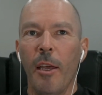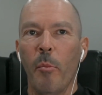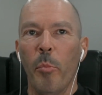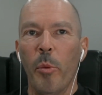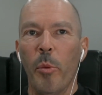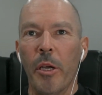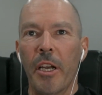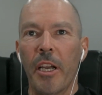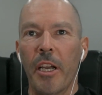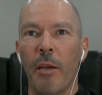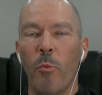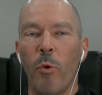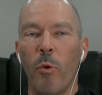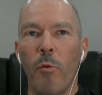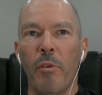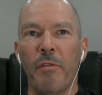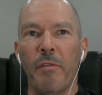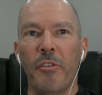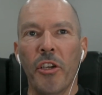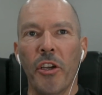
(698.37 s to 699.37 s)
But what
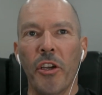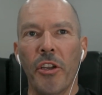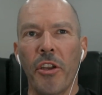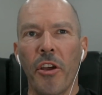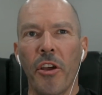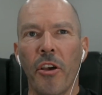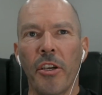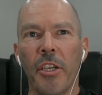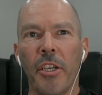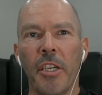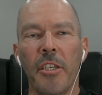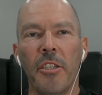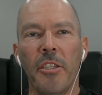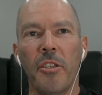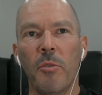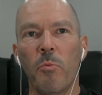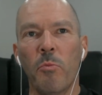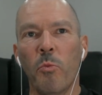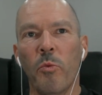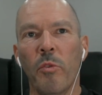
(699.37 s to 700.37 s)
we've done now
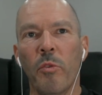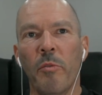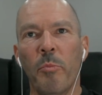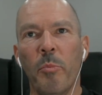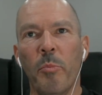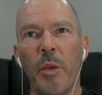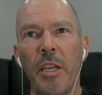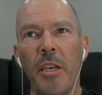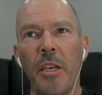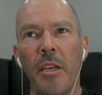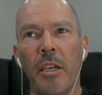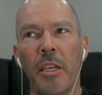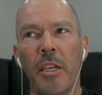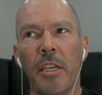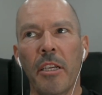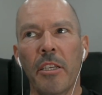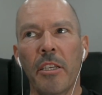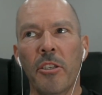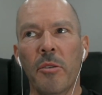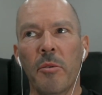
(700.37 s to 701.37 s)
is we've been, I
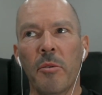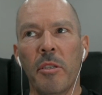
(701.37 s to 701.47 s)
guess,